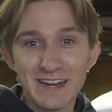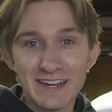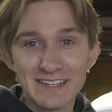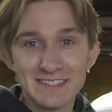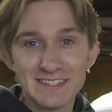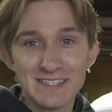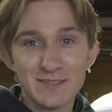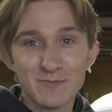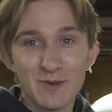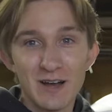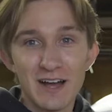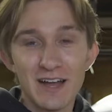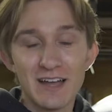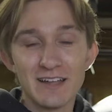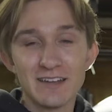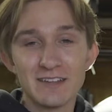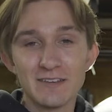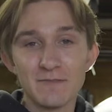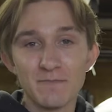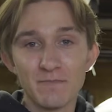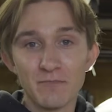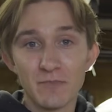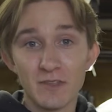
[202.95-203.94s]
nicely behind
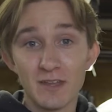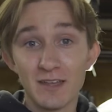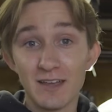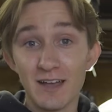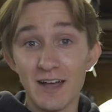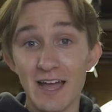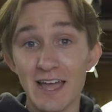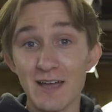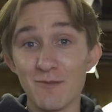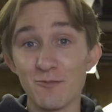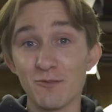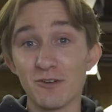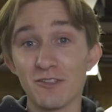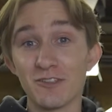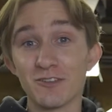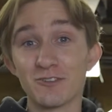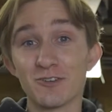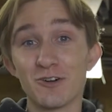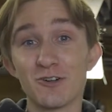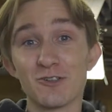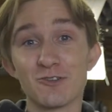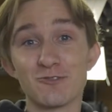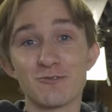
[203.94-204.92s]
it. I am one of the
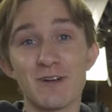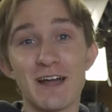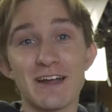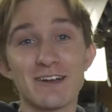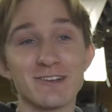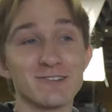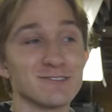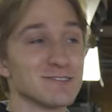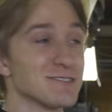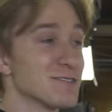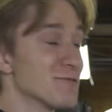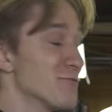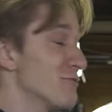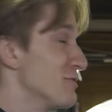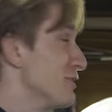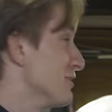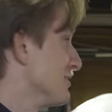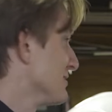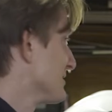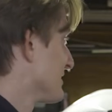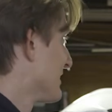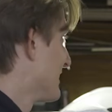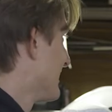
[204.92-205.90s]
taller riders in the
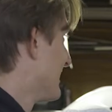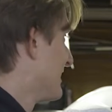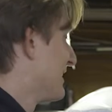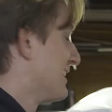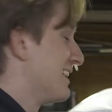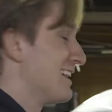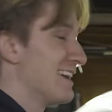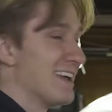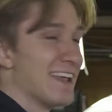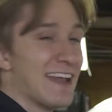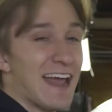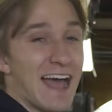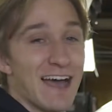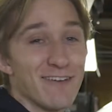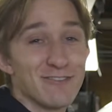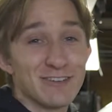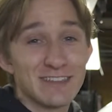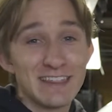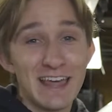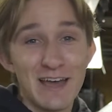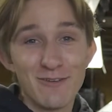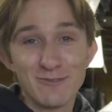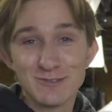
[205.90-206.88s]
field, and
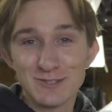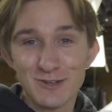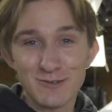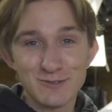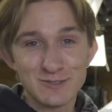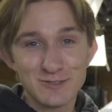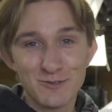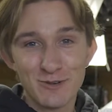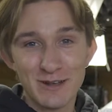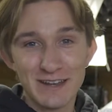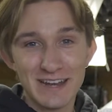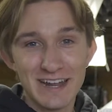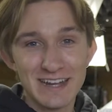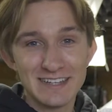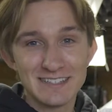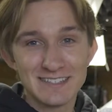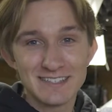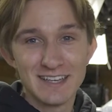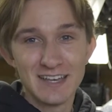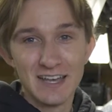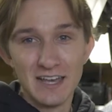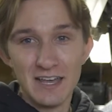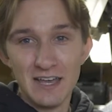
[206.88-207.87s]
having that was always quite
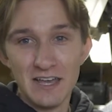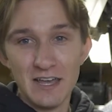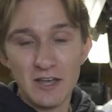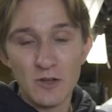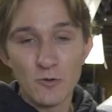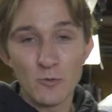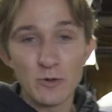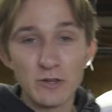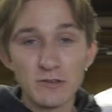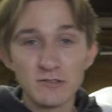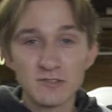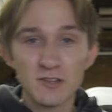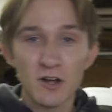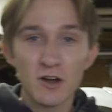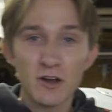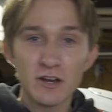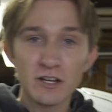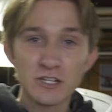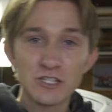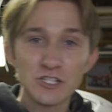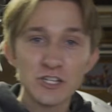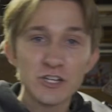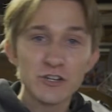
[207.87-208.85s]
nice. We used
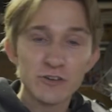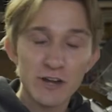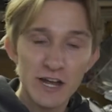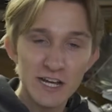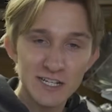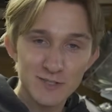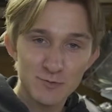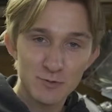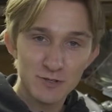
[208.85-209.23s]
RNG crash